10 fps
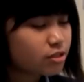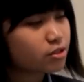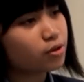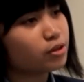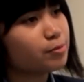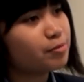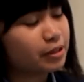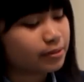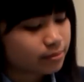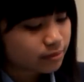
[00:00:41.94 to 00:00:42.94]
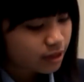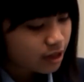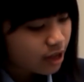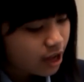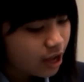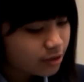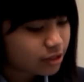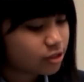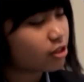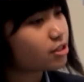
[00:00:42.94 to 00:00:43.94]
So, Lipin, how
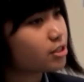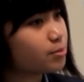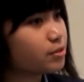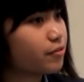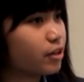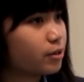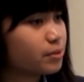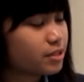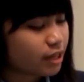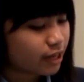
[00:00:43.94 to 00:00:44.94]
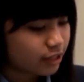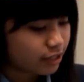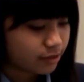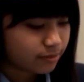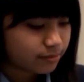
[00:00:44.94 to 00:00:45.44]
did your team develop this idea?